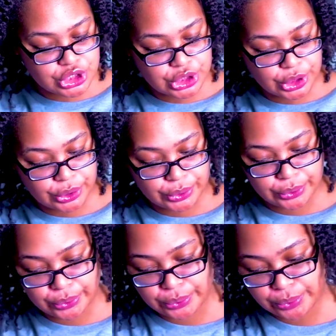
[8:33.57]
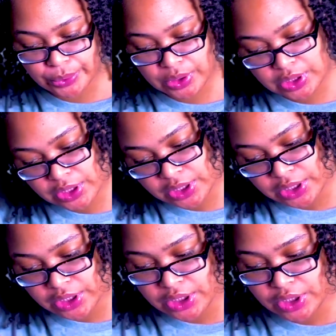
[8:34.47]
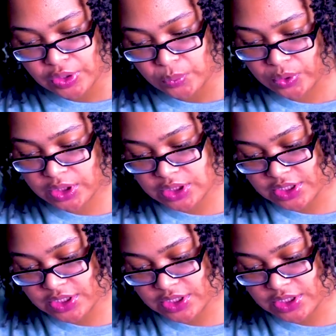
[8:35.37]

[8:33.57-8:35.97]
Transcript: So we're gonna